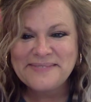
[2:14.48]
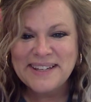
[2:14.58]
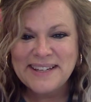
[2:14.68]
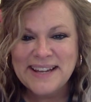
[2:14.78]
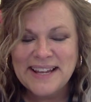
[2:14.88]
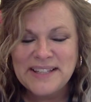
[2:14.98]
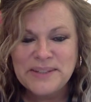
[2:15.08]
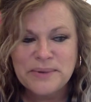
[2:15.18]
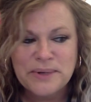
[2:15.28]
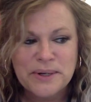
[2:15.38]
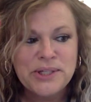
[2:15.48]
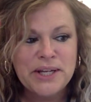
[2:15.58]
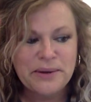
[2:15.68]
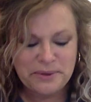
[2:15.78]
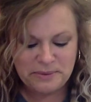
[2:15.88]
Nice work.
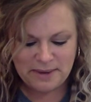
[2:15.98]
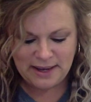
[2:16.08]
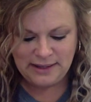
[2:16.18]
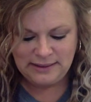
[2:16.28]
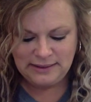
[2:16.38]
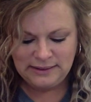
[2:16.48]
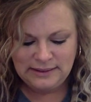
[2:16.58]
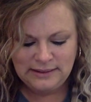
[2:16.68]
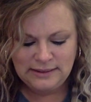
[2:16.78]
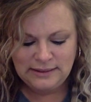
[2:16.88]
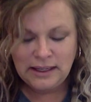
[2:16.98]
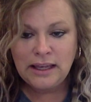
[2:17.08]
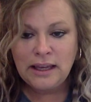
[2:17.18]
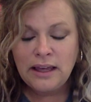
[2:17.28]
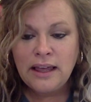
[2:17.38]
Check with mine.
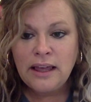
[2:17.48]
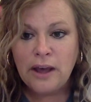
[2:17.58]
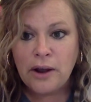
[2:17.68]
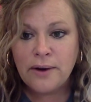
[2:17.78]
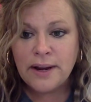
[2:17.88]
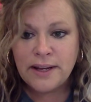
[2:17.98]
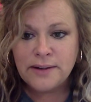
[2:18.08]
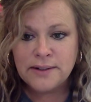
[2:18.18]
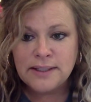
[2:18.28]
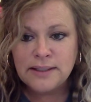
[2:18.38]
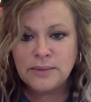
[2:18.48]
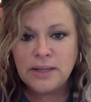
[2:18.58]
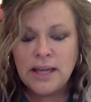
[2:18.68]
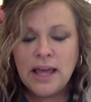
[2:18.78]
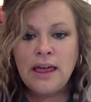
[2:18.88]
All right, here's this
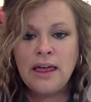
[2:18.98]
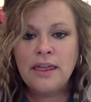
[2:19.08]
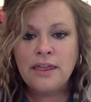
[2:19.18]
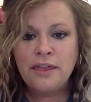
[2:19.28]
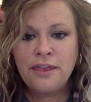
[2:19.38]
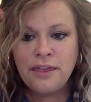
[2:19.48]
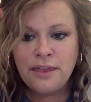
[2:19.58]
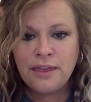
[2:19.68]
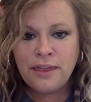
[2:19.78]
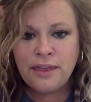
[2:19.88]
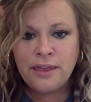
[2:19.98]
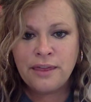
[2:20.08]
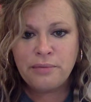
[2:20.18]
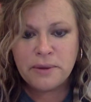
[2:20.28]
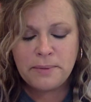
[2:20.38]
one.
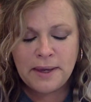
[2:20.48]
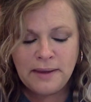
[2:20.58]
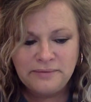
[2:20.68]
Repeat.